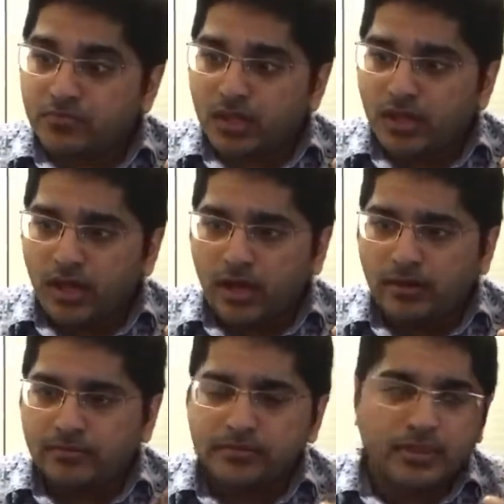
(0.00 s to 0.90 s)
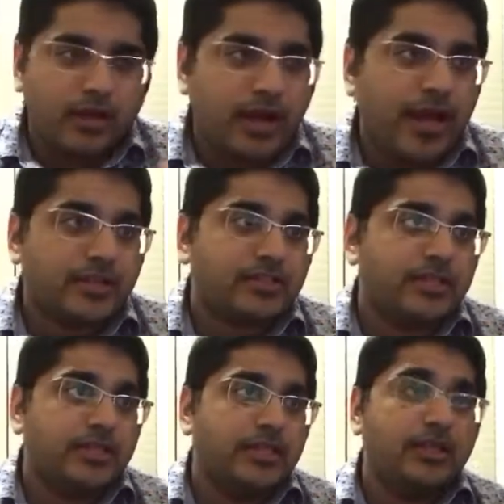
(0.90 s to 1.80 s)
You know, I
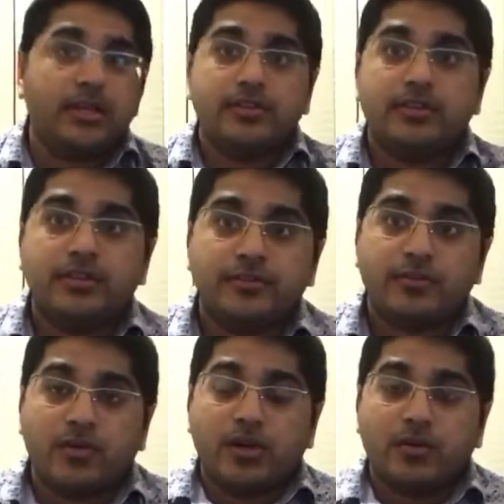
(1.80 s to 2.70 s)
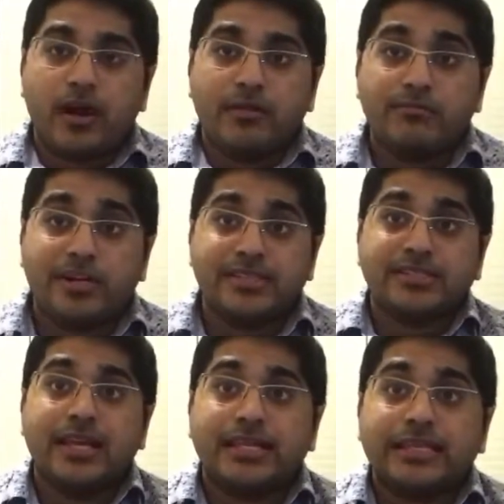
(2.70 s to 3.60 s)
actually, if you're wondering why I'm dressed
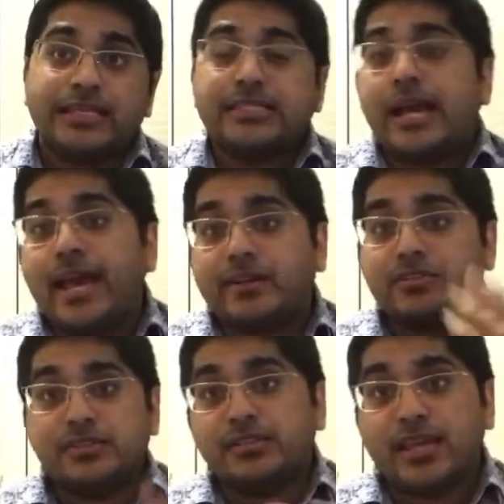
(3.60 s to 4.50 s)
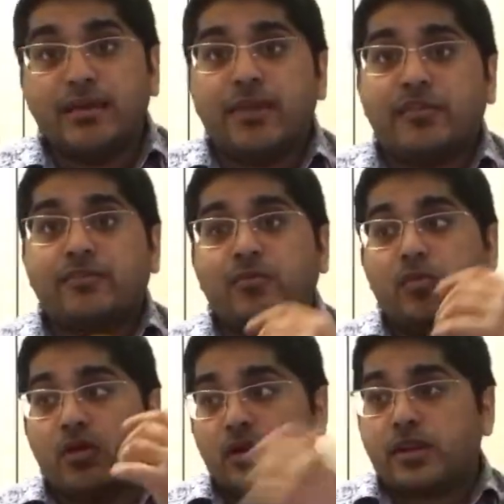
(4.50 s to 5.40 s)
like this, I actually just came back from
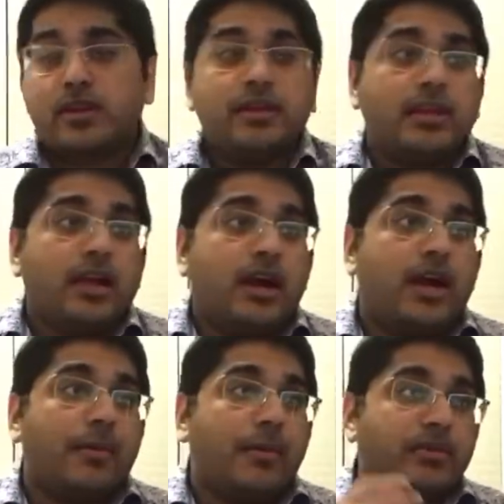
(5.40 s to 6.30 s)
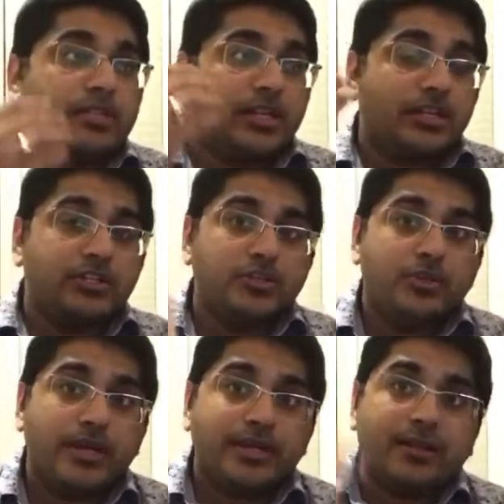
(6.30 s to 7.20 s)
work. I was going to do
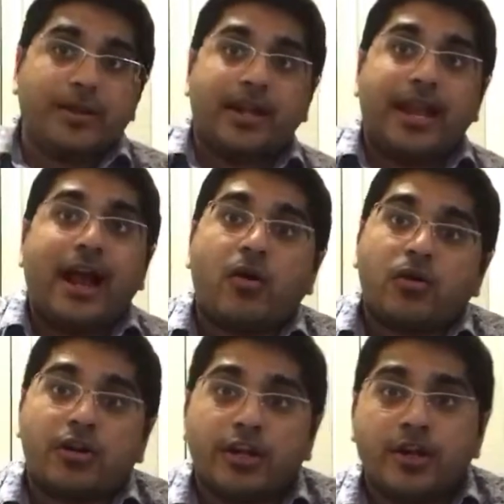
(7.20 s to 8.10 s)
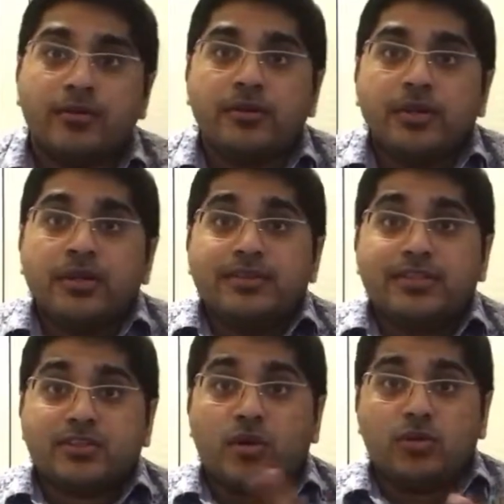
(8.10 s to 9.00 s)
it about an hour ago,
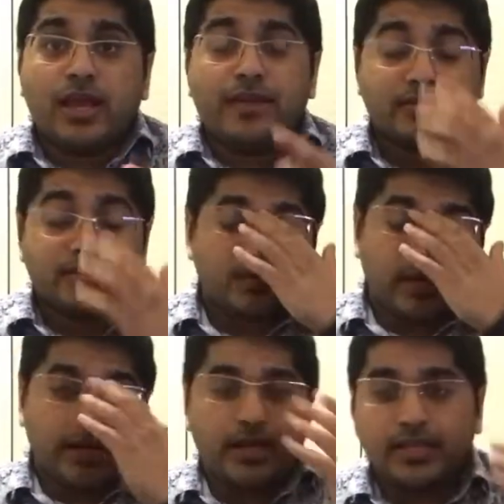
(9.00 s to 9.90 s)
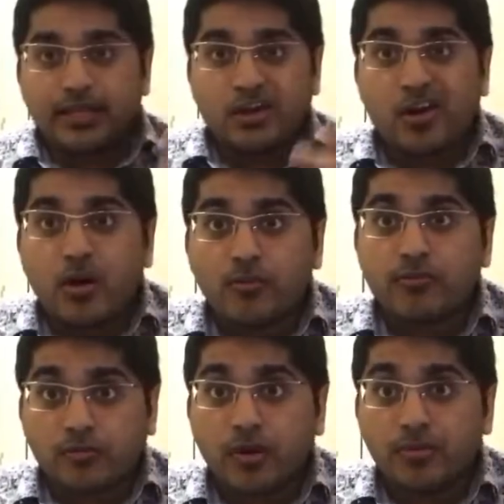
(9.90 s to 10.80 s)
this whole live stream. Then I got like a call
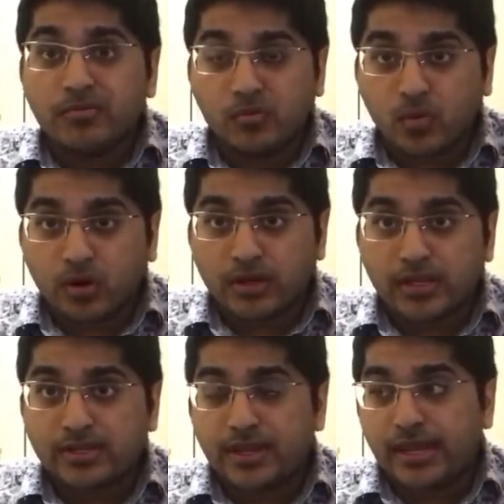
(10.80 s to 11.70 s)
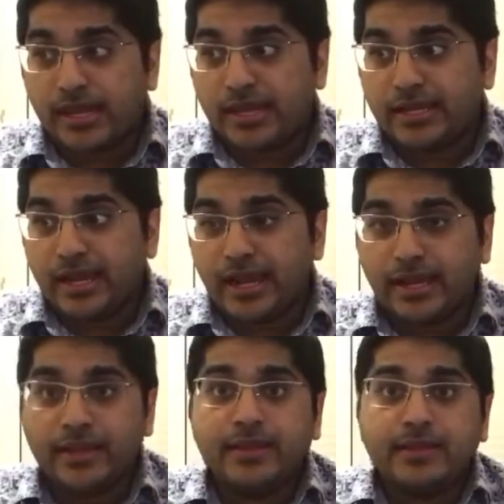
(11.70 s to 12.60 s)
from work and I